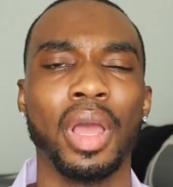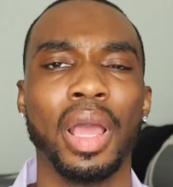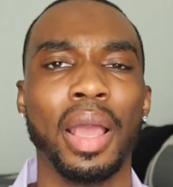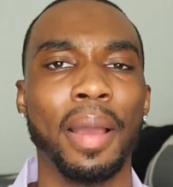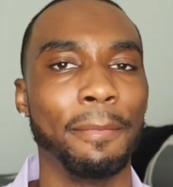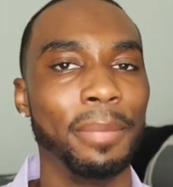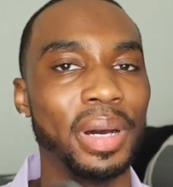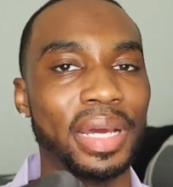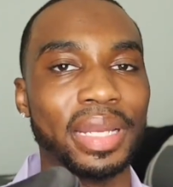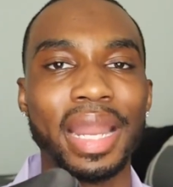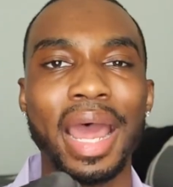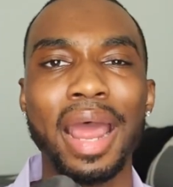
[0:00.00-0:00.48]

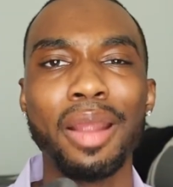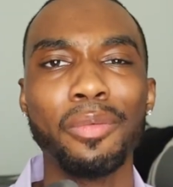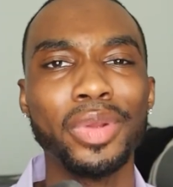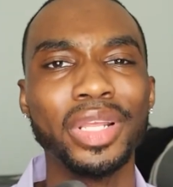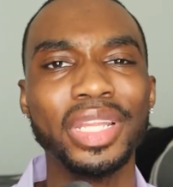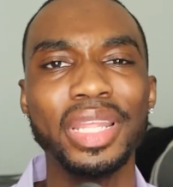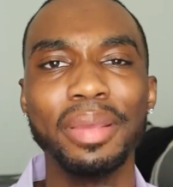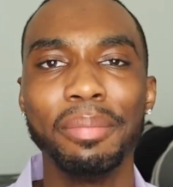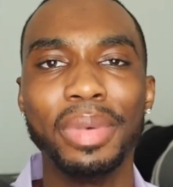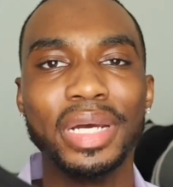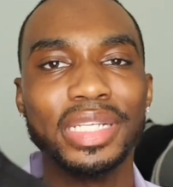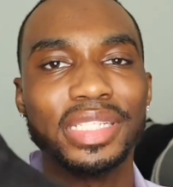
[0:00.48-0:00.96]
but not
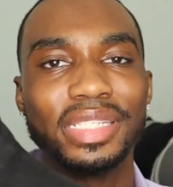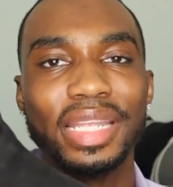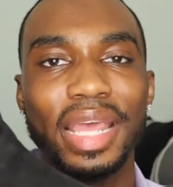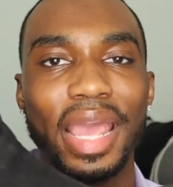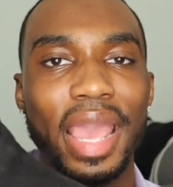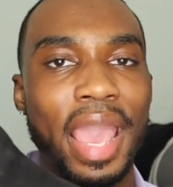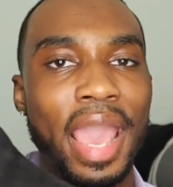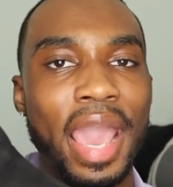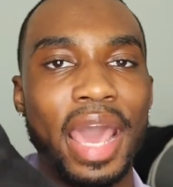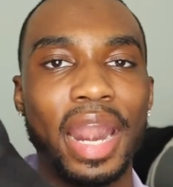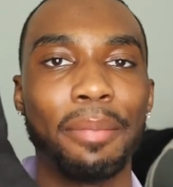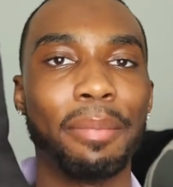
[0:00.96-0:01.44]
really much to
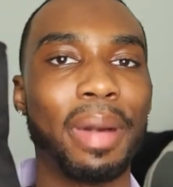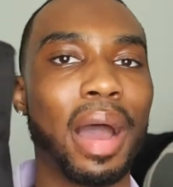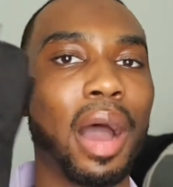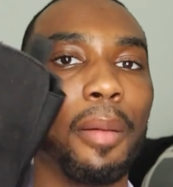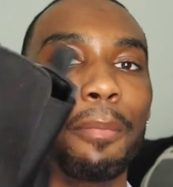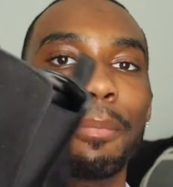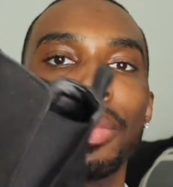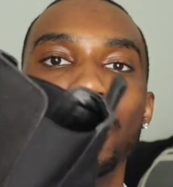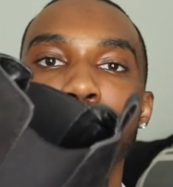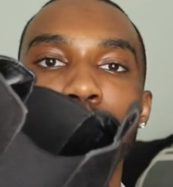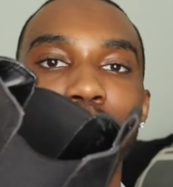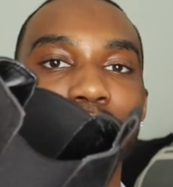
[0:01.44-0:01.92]
add
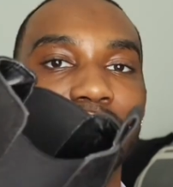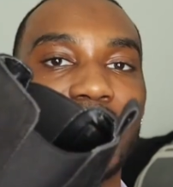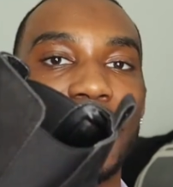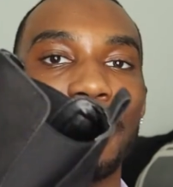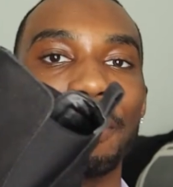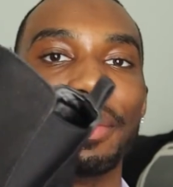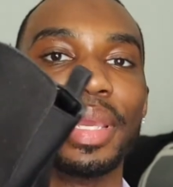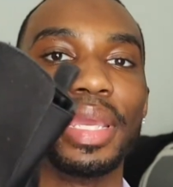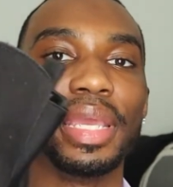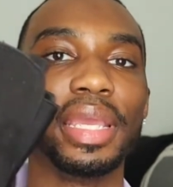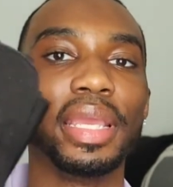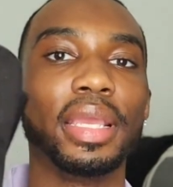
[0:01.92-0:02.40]
about boots. I
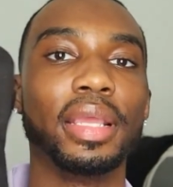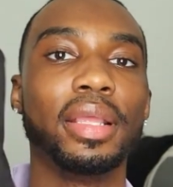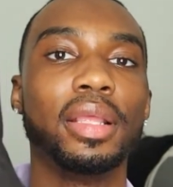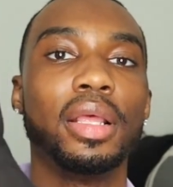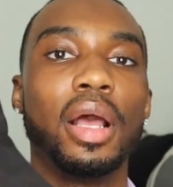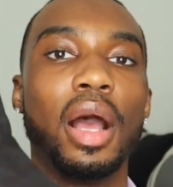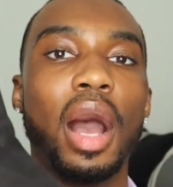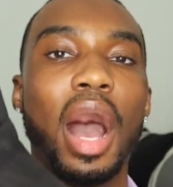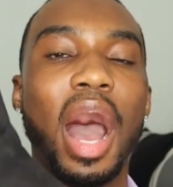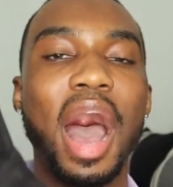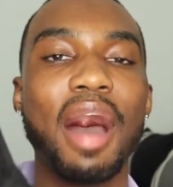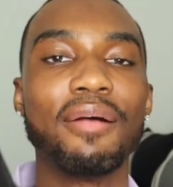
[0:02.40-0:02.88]
mean,
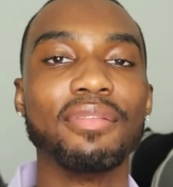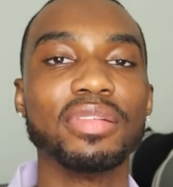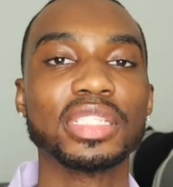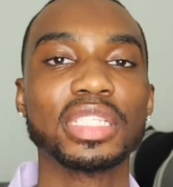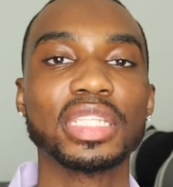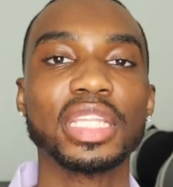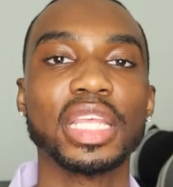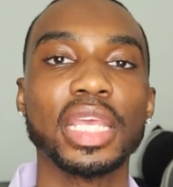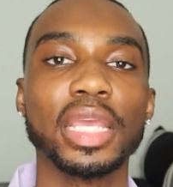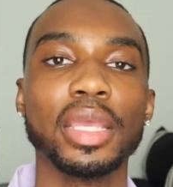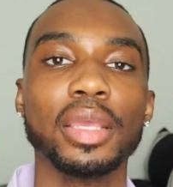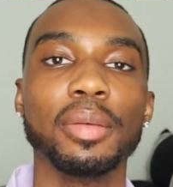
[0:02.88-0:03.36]

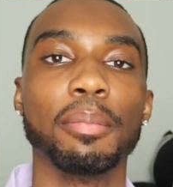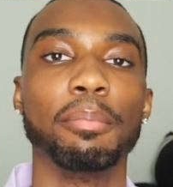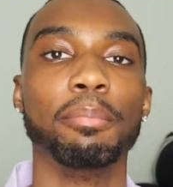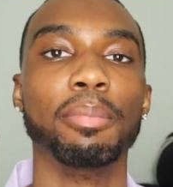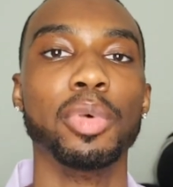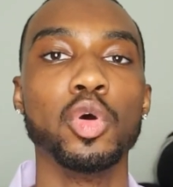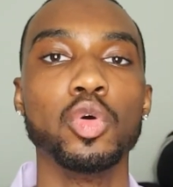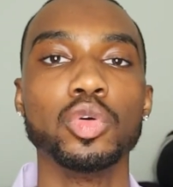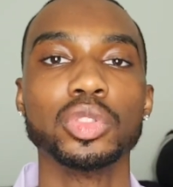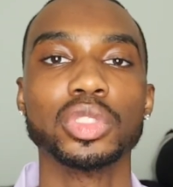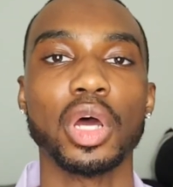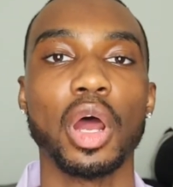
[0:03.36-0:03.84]
obviously
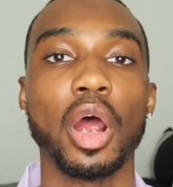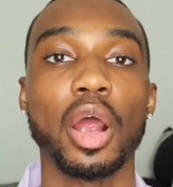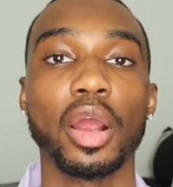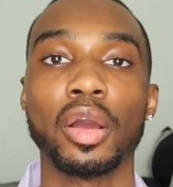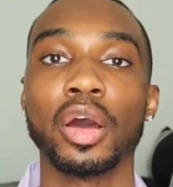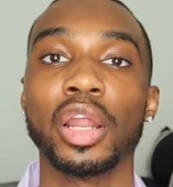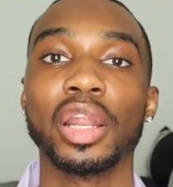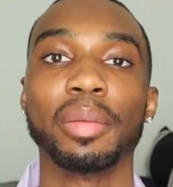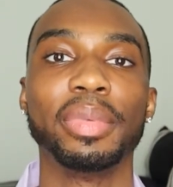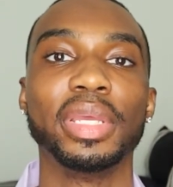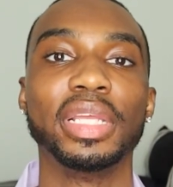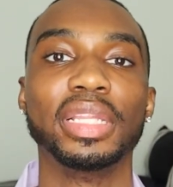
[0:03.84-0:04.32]
boots are
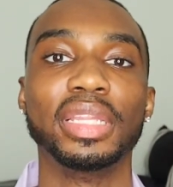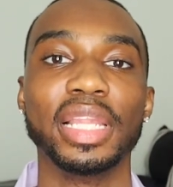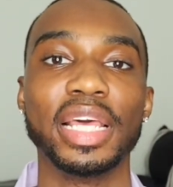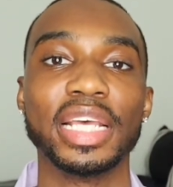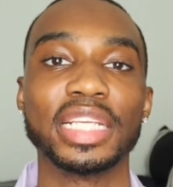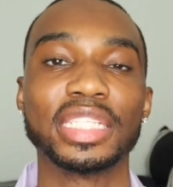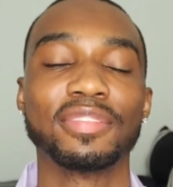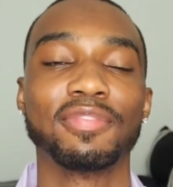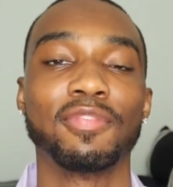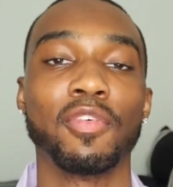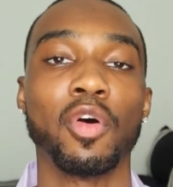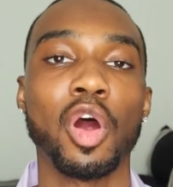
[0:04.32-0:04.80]
going to be
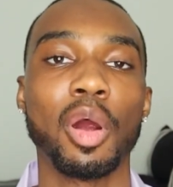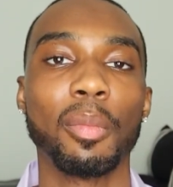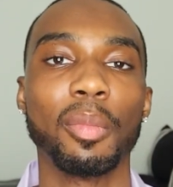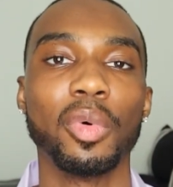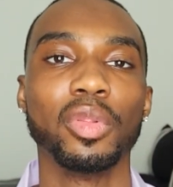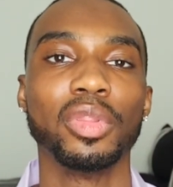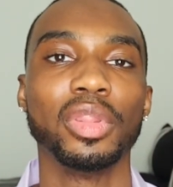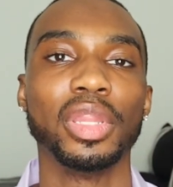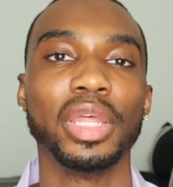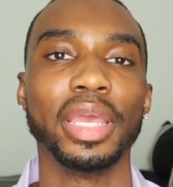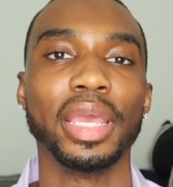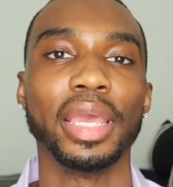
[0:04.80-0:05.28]
less
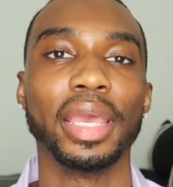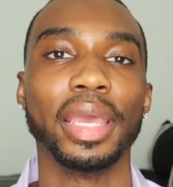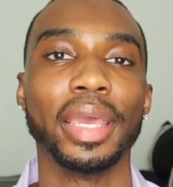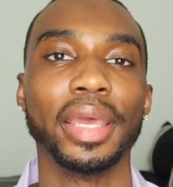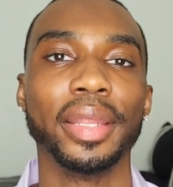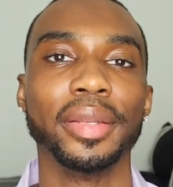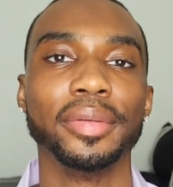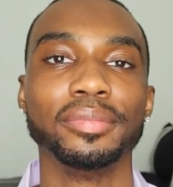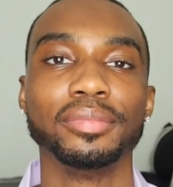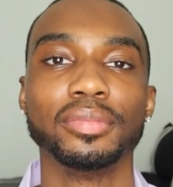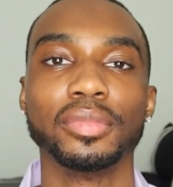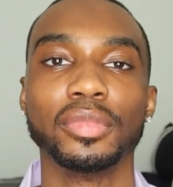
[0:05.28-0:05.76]
formal
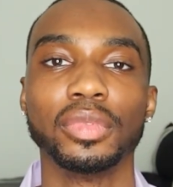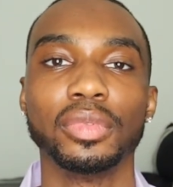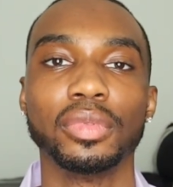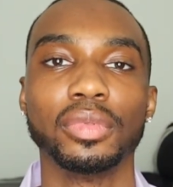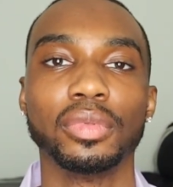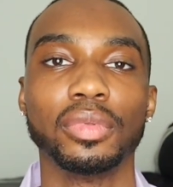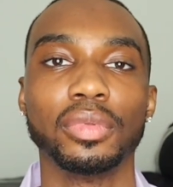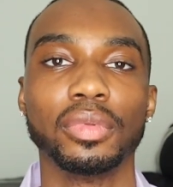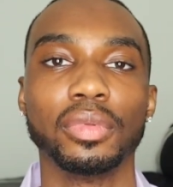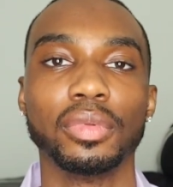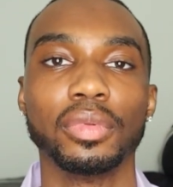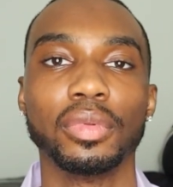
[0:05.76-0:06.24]
than
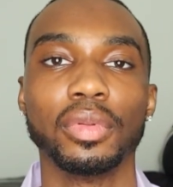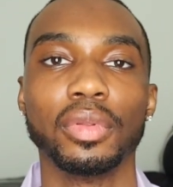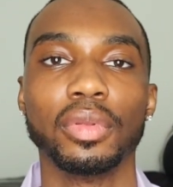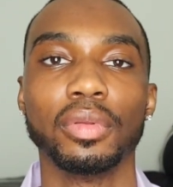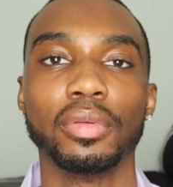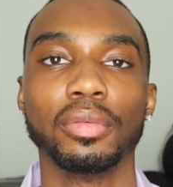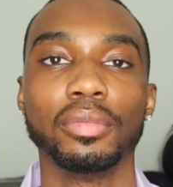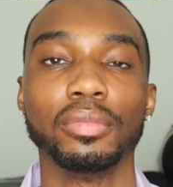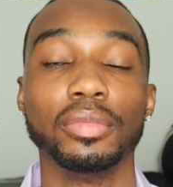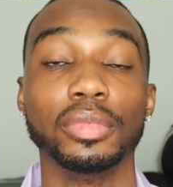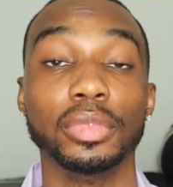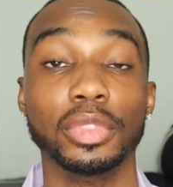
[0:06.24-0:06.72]

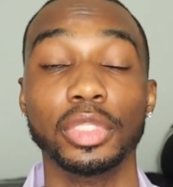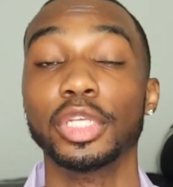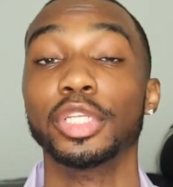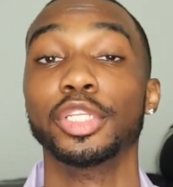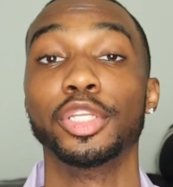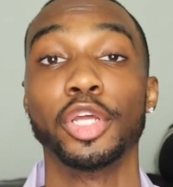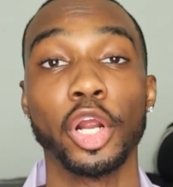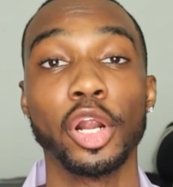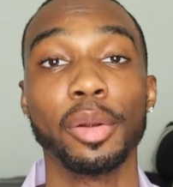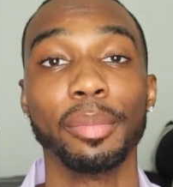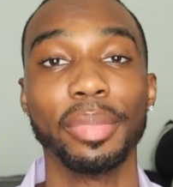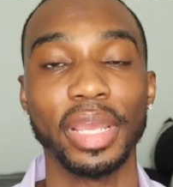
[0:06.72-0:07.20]
the
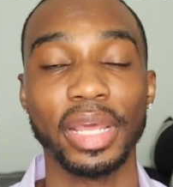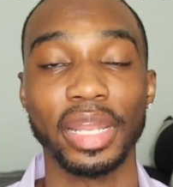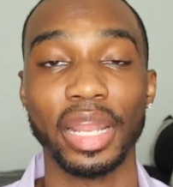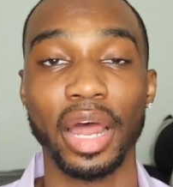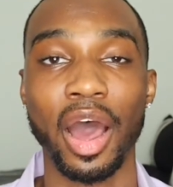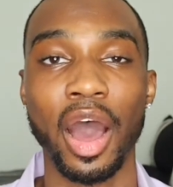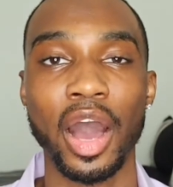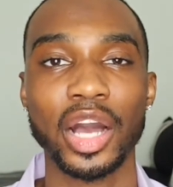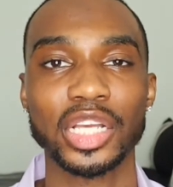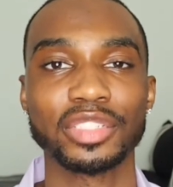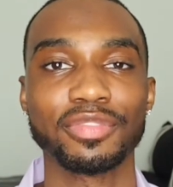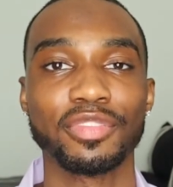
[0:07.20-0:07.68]
derby and the
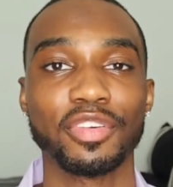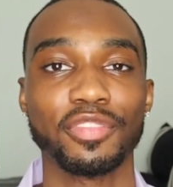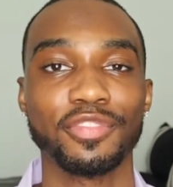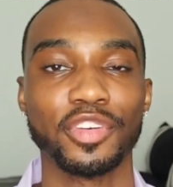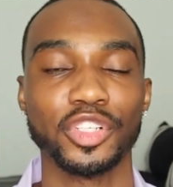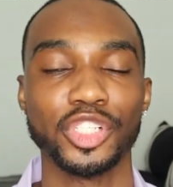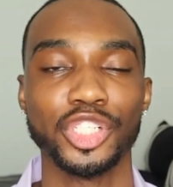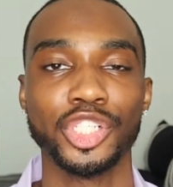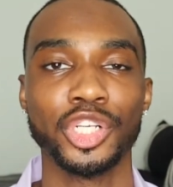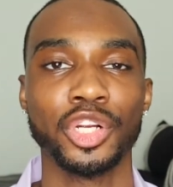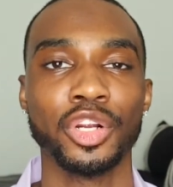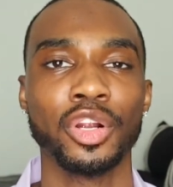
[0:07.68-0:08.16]
Oxford
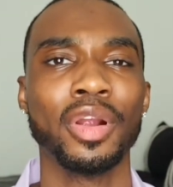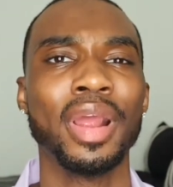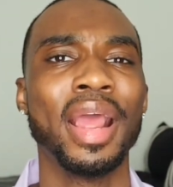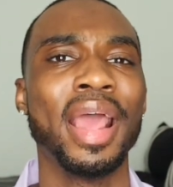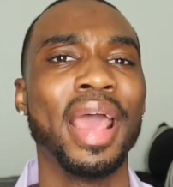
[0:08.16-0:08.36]
for sure.